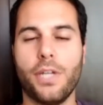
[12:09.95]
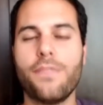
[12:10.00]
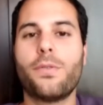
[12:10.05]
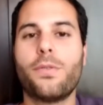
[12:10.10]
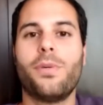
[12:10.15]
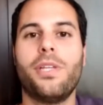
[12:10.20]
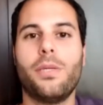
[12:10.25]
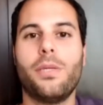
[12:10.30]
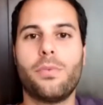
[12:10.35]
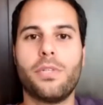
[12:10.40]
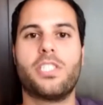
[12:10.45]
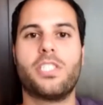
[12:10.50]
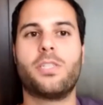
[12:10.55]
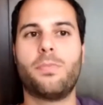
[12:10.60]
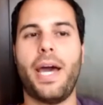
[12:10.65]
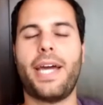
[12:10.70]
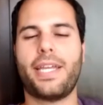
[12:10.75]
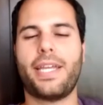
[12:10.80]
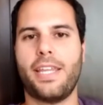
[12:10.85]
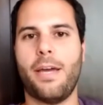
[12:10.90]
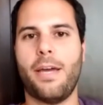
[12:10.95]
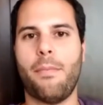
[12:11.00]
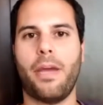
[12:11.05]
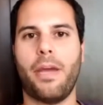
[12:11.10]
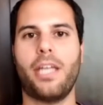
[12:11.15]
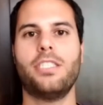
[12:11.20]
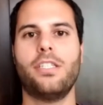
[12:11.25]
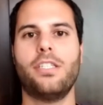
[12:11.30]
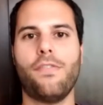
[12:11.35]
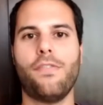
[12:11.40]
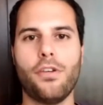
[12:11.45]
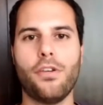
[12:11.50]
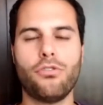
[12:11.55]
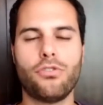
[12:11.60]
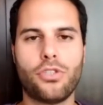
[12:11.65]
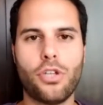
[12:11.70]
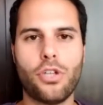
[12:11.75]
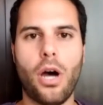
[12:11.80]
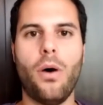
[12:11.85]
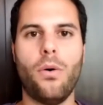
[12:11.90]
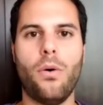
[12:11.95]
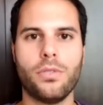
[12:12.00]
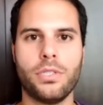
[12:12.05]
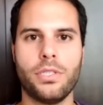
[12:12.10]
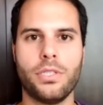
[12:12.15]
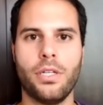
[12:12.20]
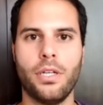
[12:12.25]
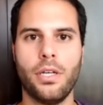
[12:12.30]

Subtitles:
You have to really respect them, because if you don't,